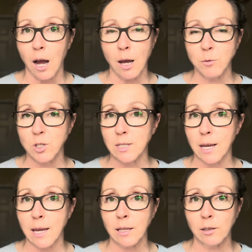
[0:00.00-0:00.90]
I'm just
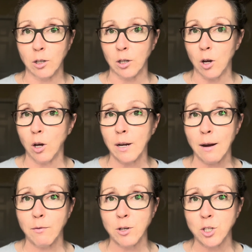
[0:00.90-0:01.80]
saying, look, on
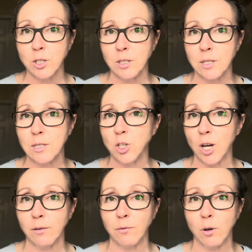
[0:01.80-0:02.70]
average, does the
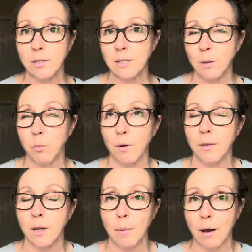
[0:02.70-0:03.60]
child fall asleep
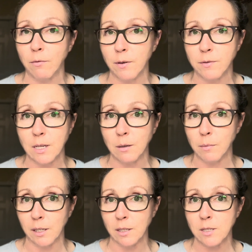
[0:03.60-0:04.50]
within about 15
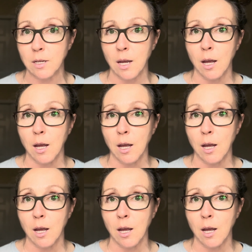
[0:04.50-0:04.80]
minutes?